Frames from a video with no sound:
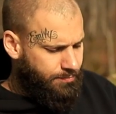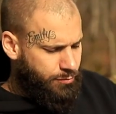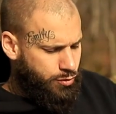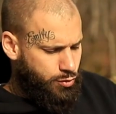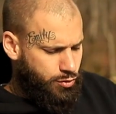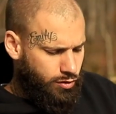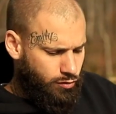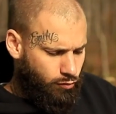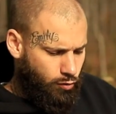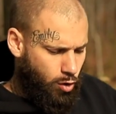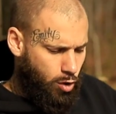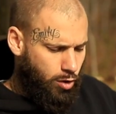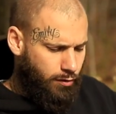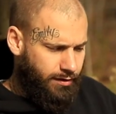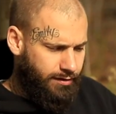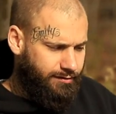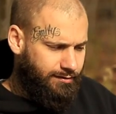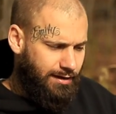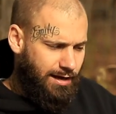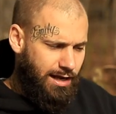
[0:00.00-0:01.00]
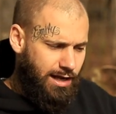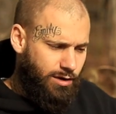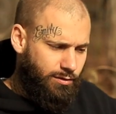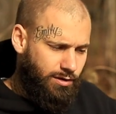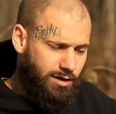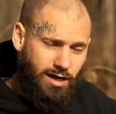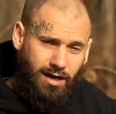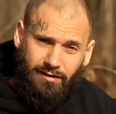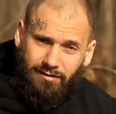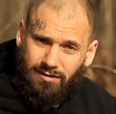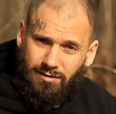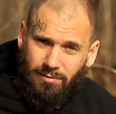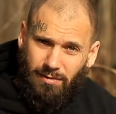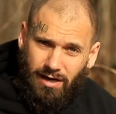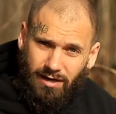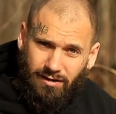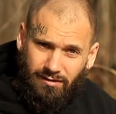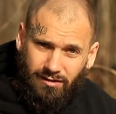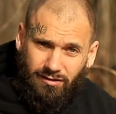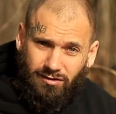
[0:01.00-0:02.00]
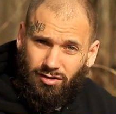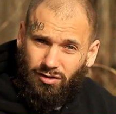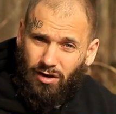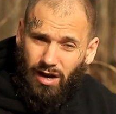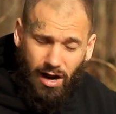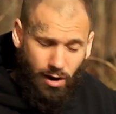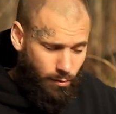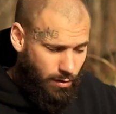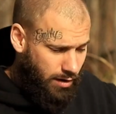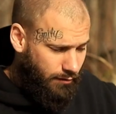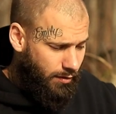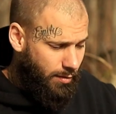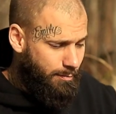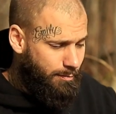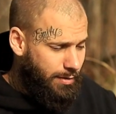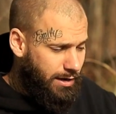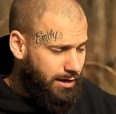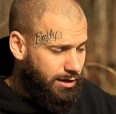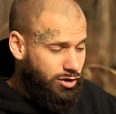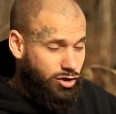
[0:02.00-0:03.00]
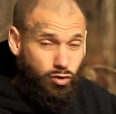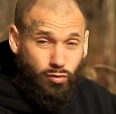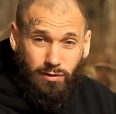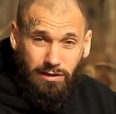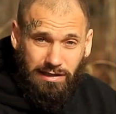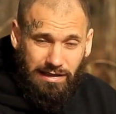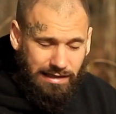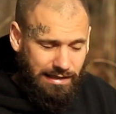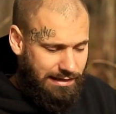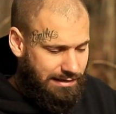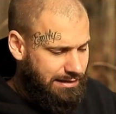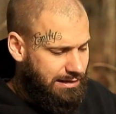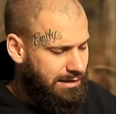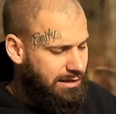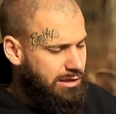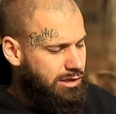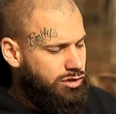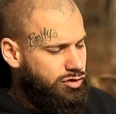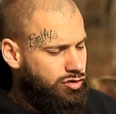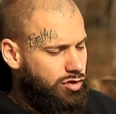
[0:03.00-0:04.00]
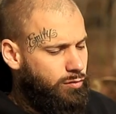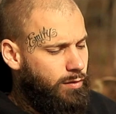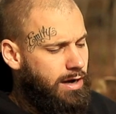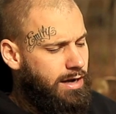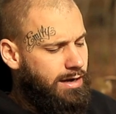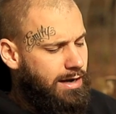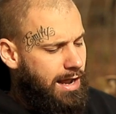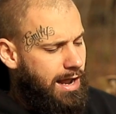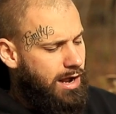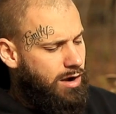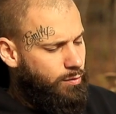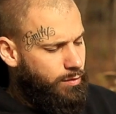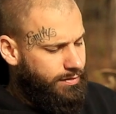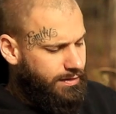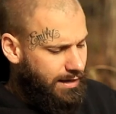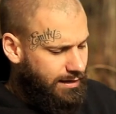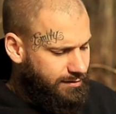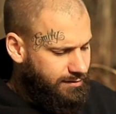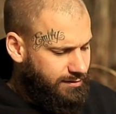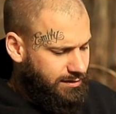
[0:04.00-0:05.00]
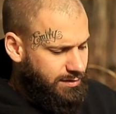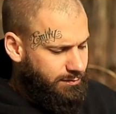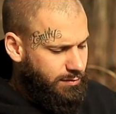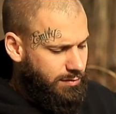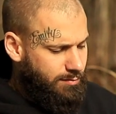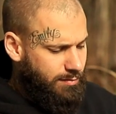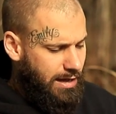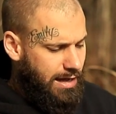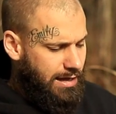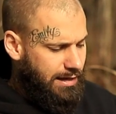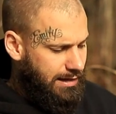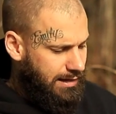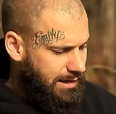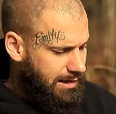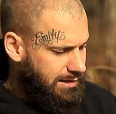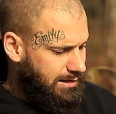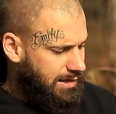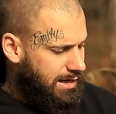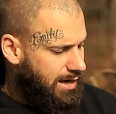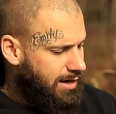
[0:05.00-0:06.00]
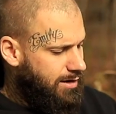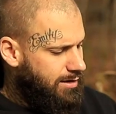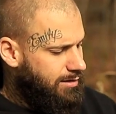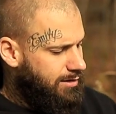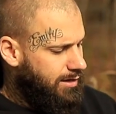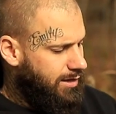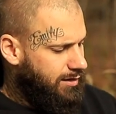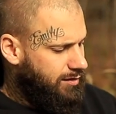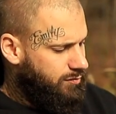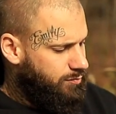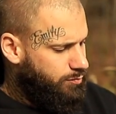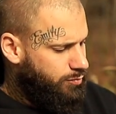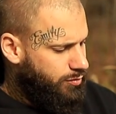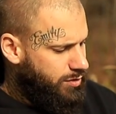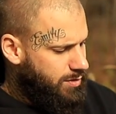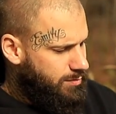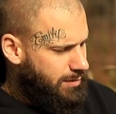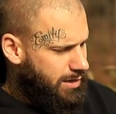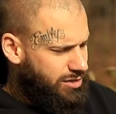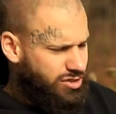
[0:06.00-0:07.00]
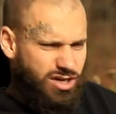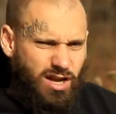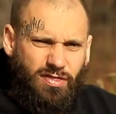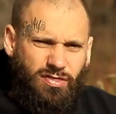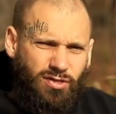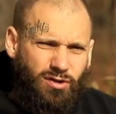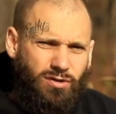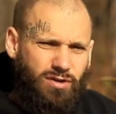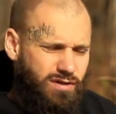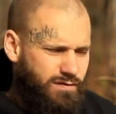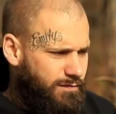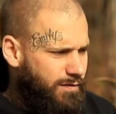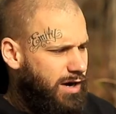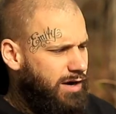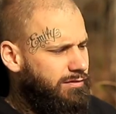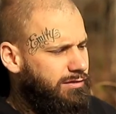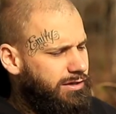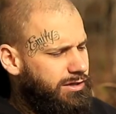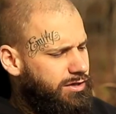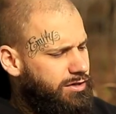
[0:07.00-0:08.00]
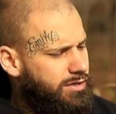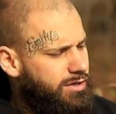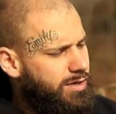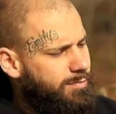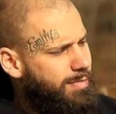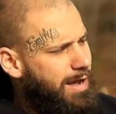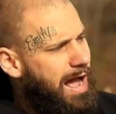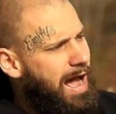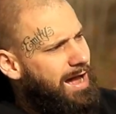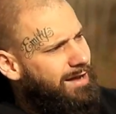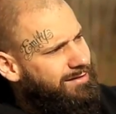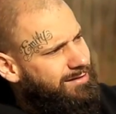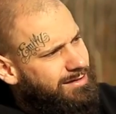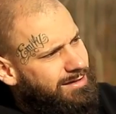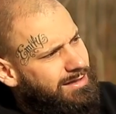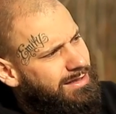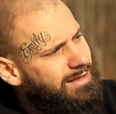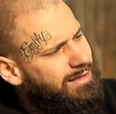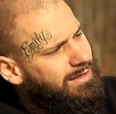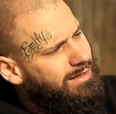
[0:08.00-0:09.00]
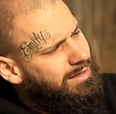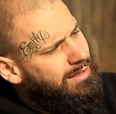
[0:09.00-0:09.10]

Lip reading: You can roll this down, customize it to however big you need it. So right now with that sleeping bag in there, it's pretty much at 35-liter capacity.